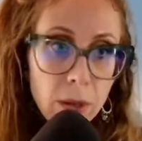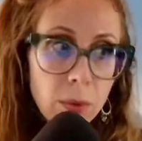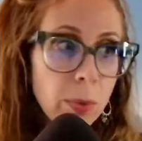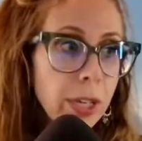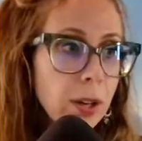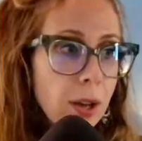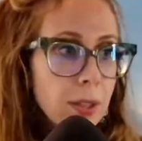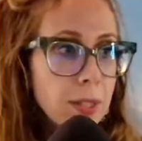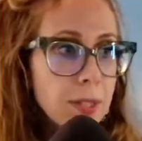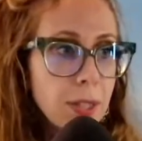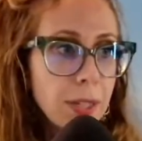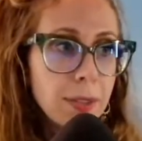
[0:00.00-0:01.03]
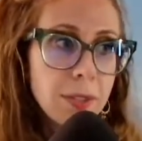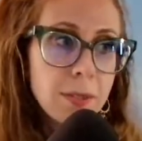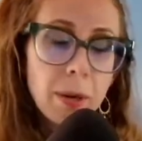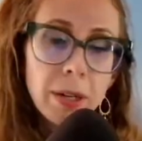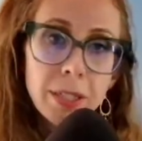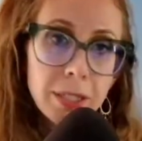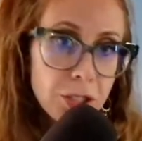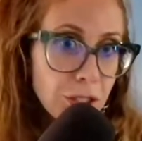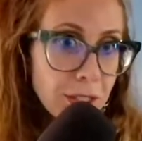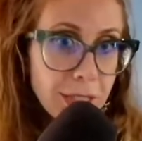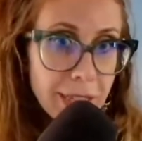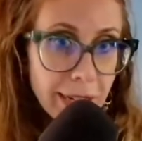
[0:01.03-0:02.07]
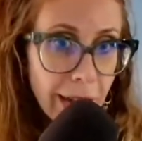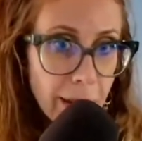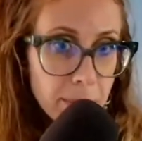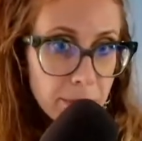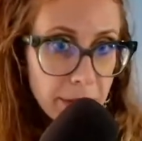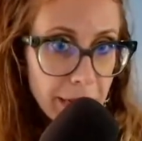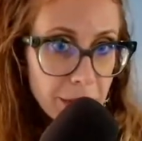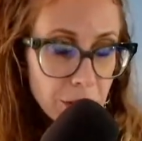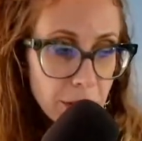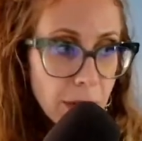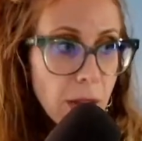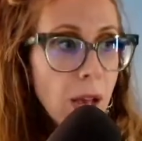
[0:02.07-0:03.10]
We call this like the smart conditions and data amplification.